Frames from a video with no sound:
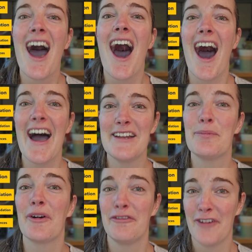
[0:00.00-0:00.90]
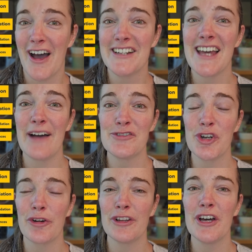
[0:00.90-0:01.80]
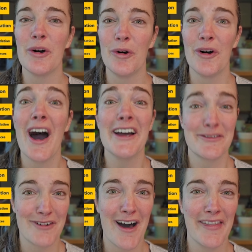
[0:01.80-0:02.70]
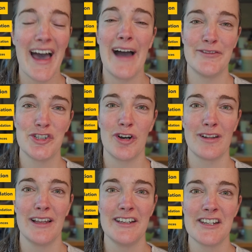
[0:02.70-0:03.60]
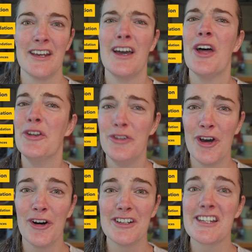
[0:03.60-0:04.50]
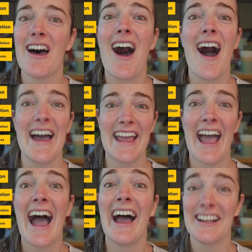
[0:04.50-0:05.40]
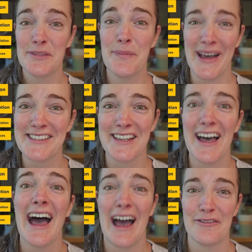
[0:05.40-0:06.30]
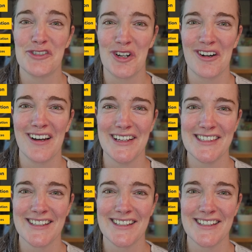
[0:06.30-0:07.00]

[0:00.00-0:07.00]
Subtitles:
I'd prefer to have chocolate or I'd rather have chocolate, not I had better have chocolate.